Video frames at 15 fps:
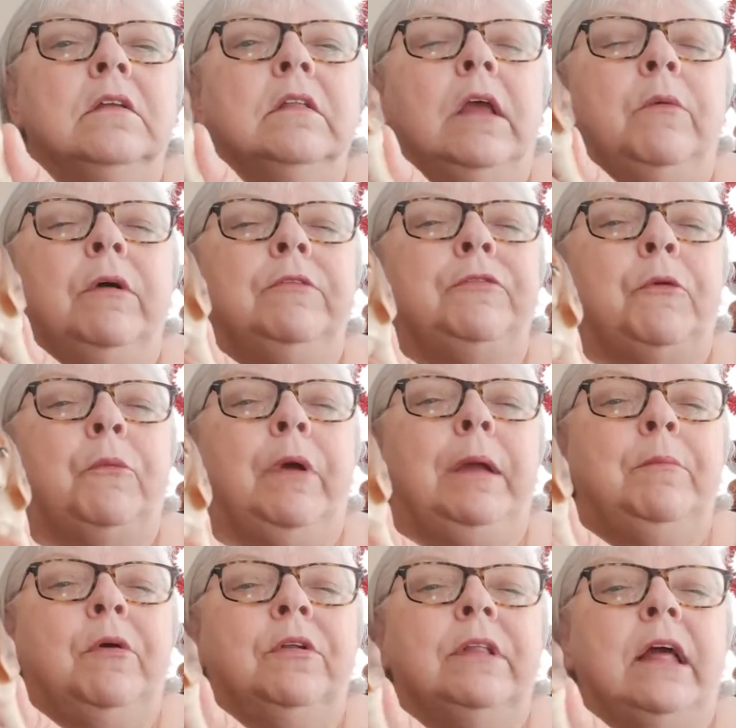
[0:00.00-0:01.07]
They went for way
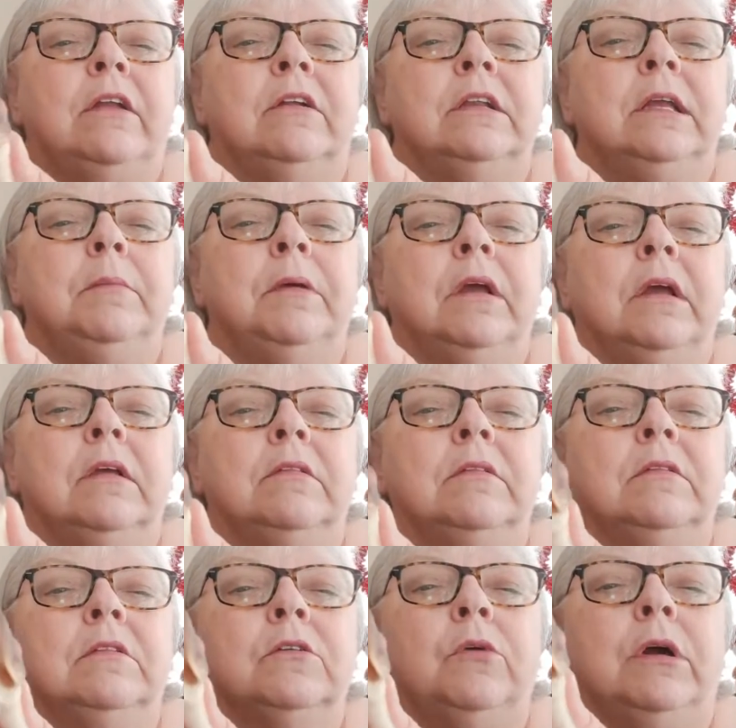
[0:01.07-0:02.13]
more than that on eBay.
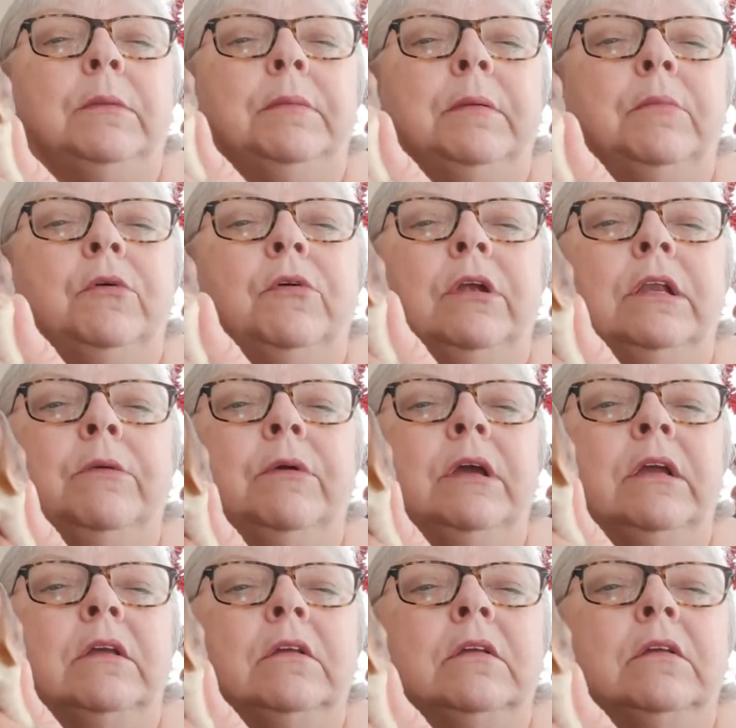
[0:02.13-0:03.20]
Quite a bit more, anyway.